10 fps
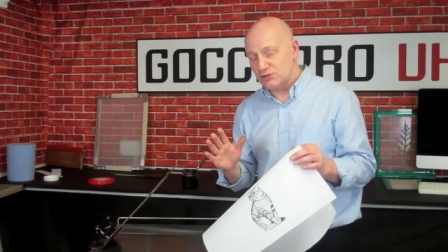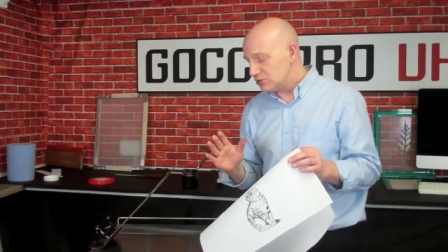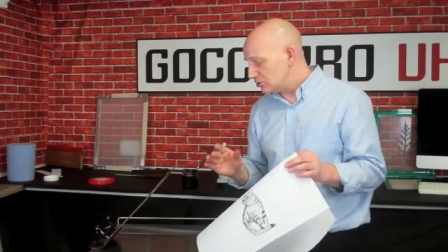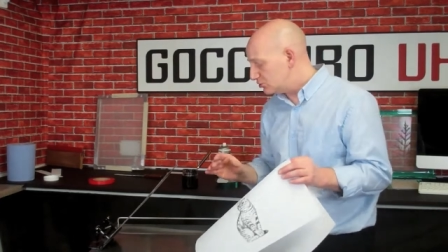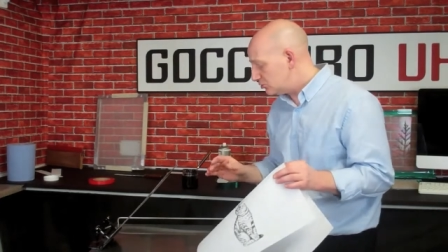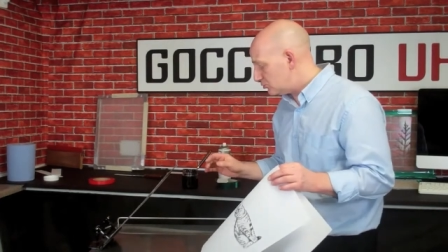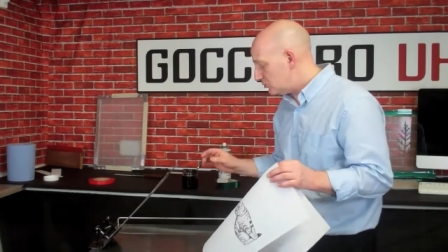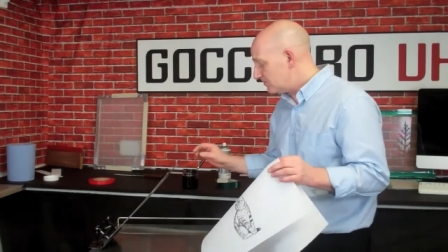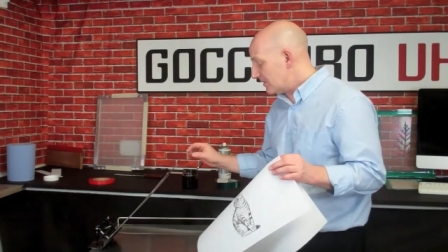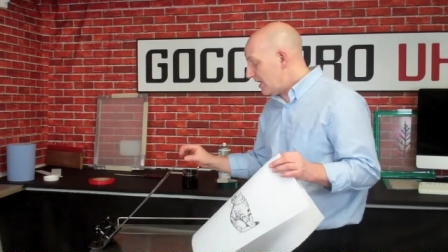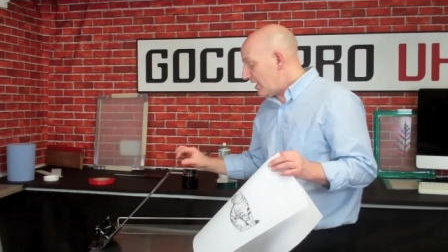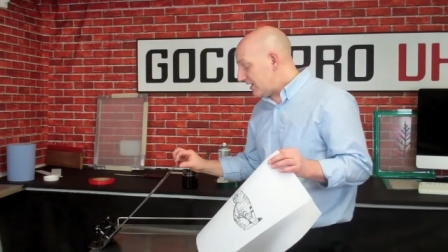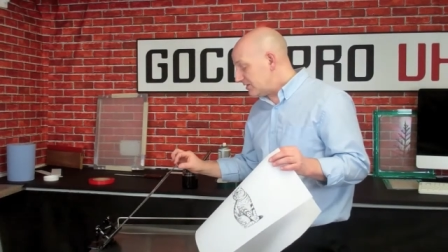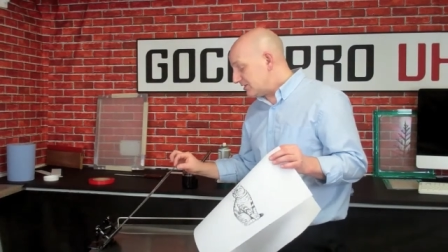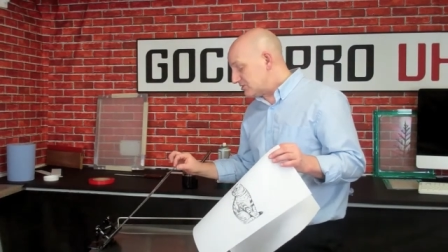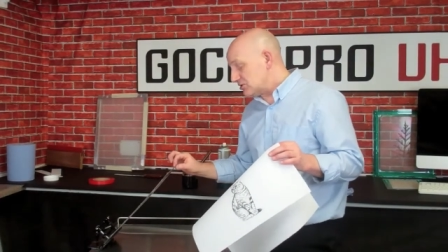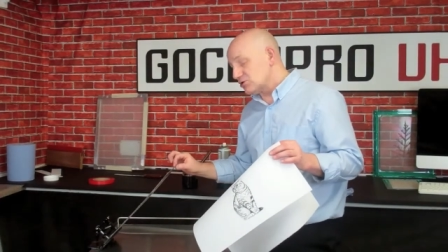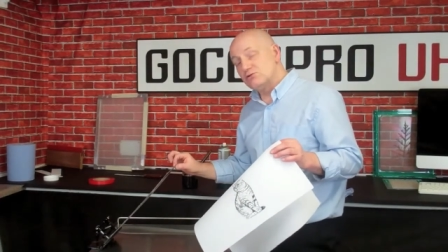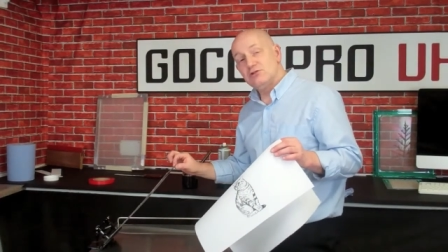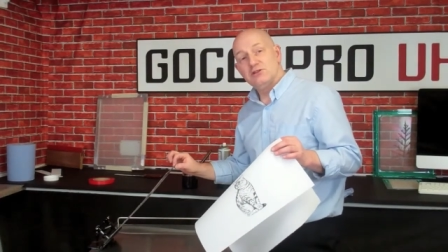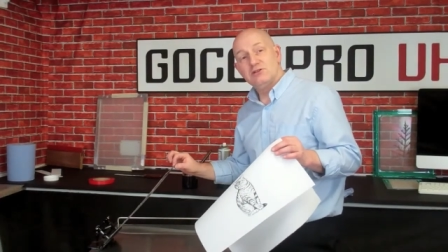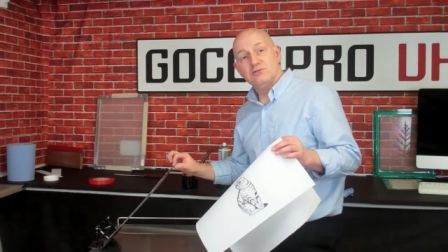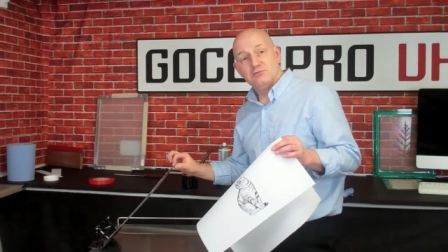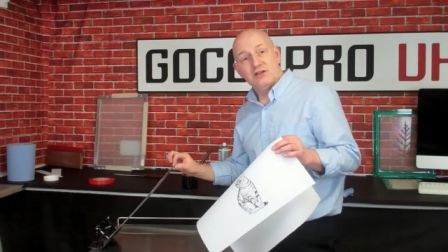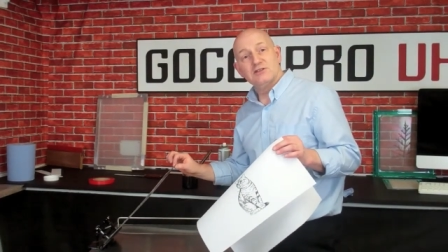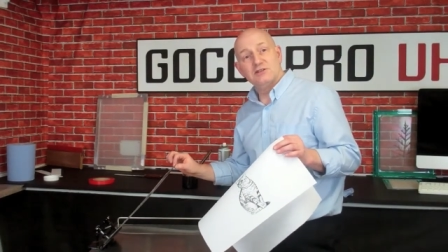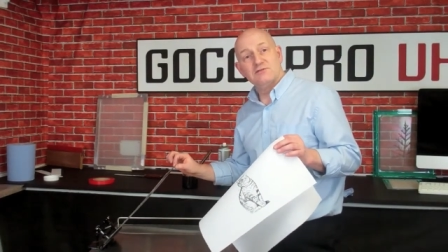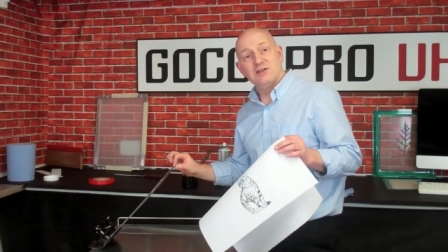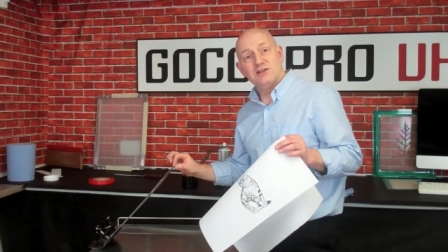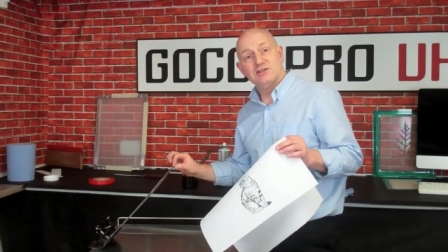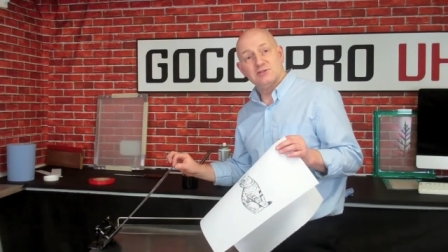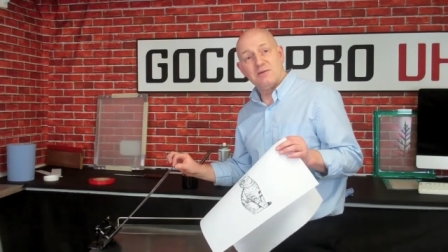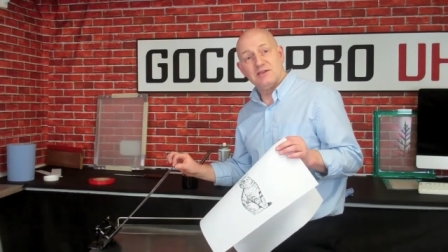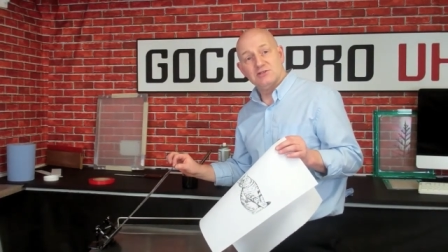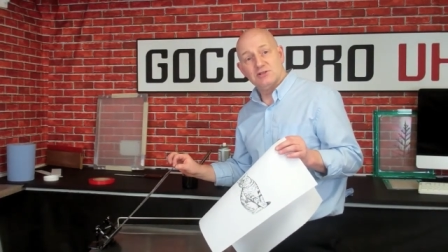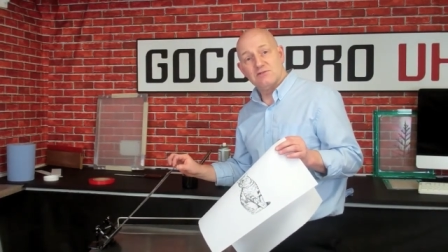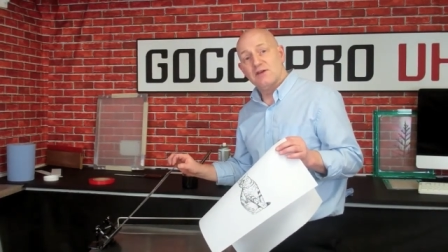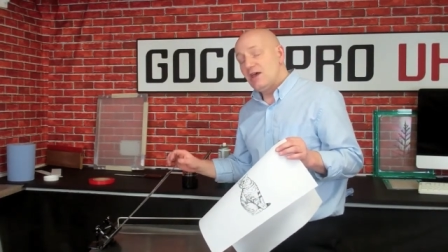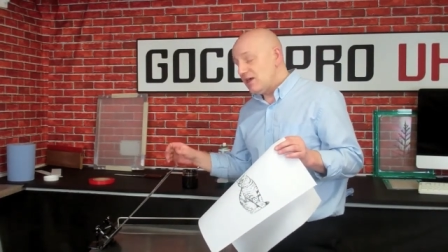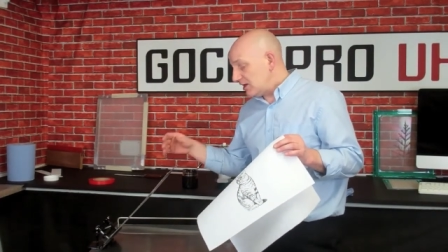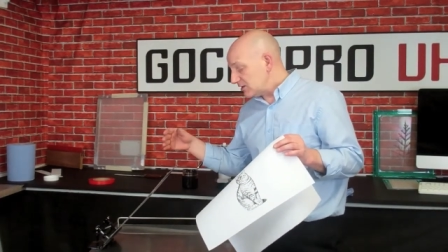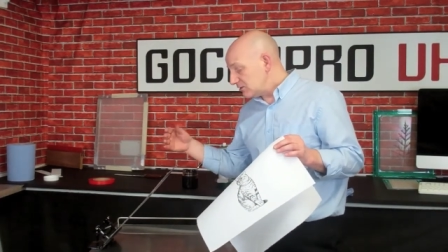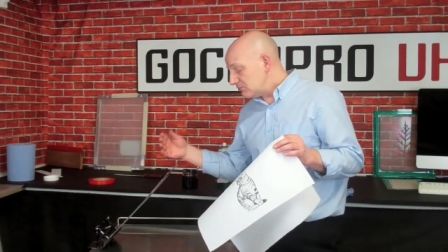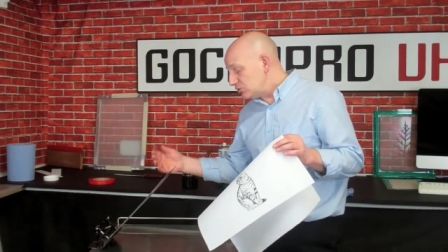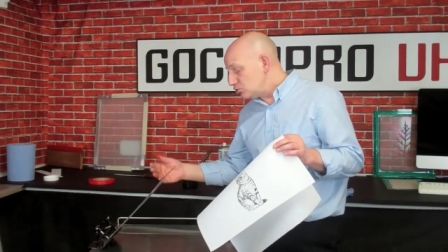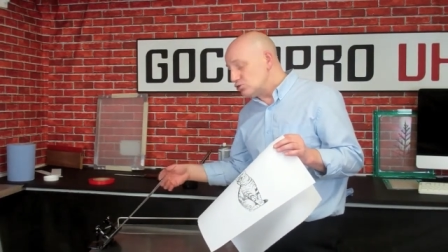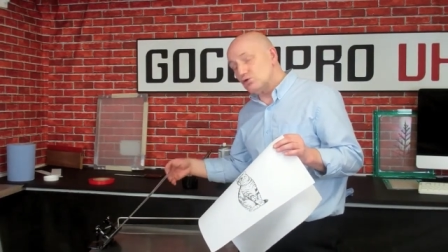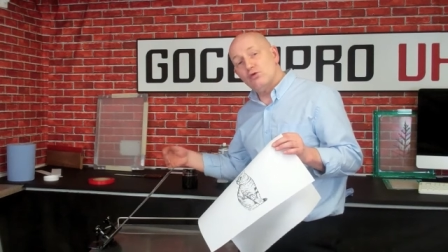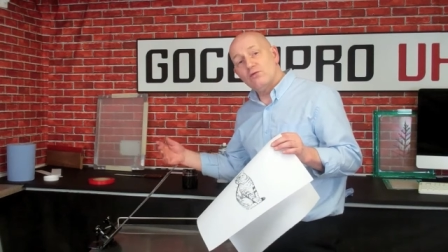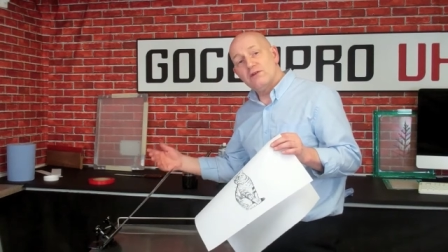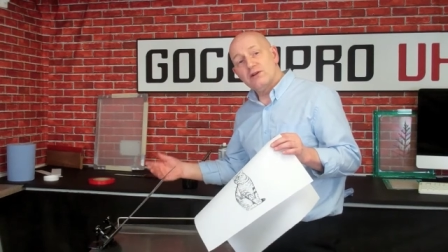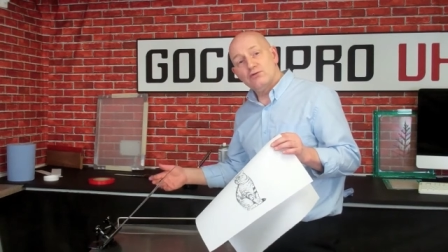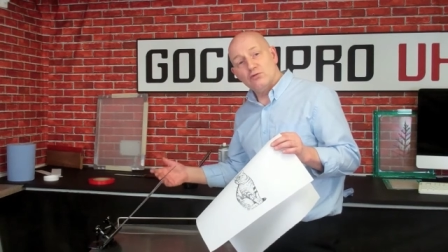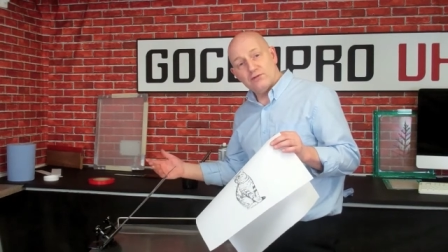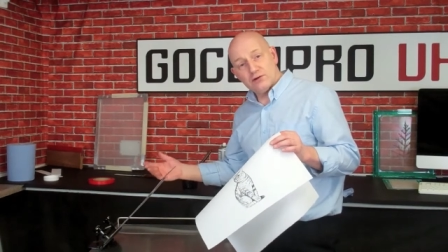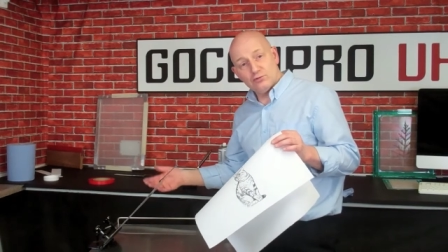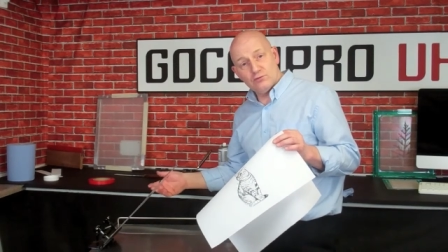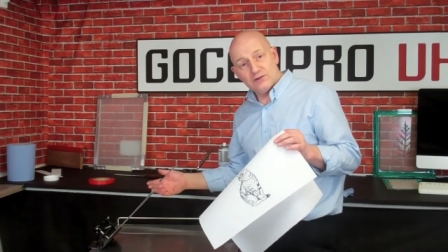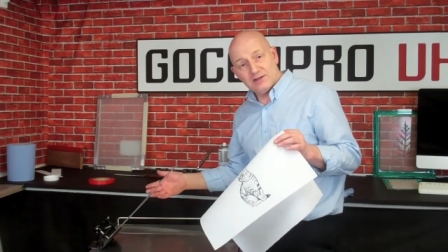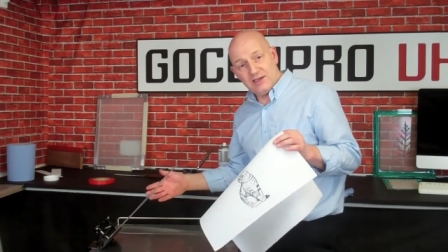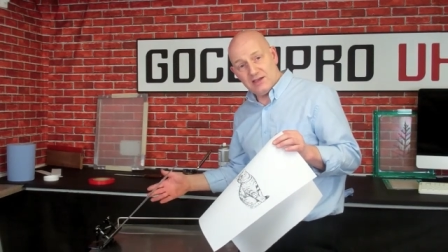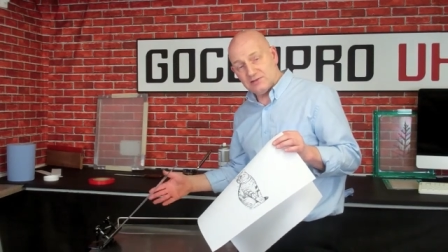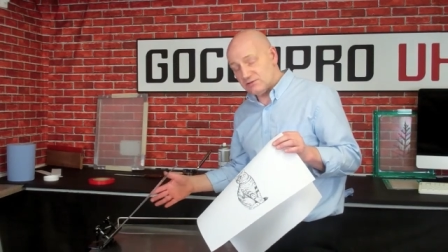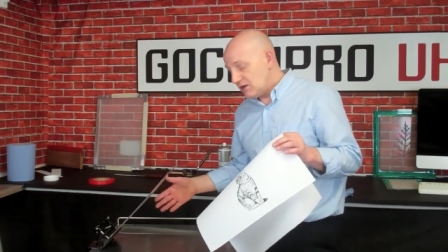that you can do, and this is really relatively inexpensive. It can be used over and over and over again.